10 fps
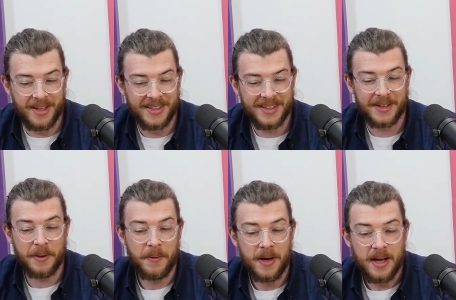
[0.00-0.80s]
you
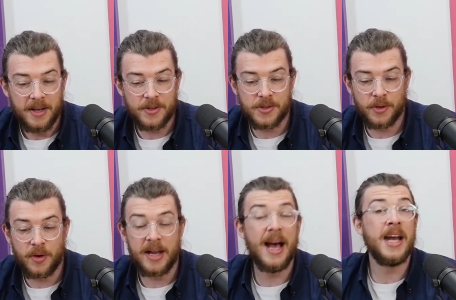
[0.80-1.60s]
know, it doesn't look
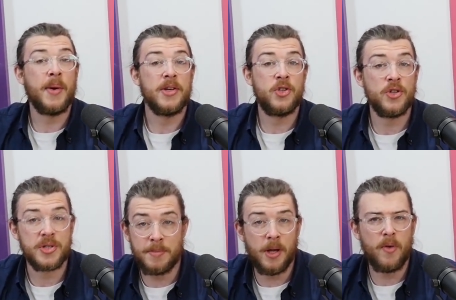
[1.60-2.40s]
great. Anyway,
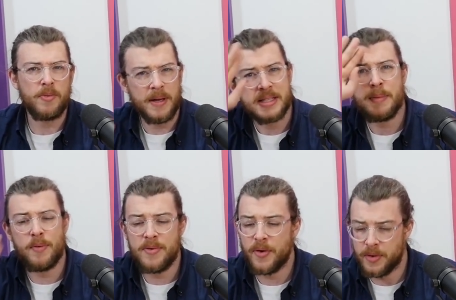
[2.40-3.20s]
judges, I'm all over the place. Let me
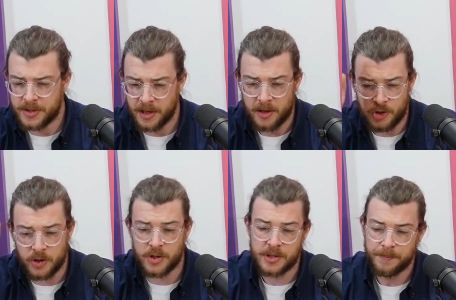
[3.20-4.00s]
refocus here.
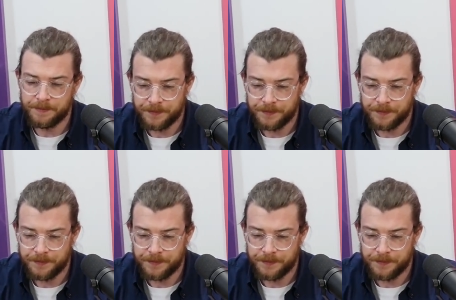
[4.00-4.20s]
Judges.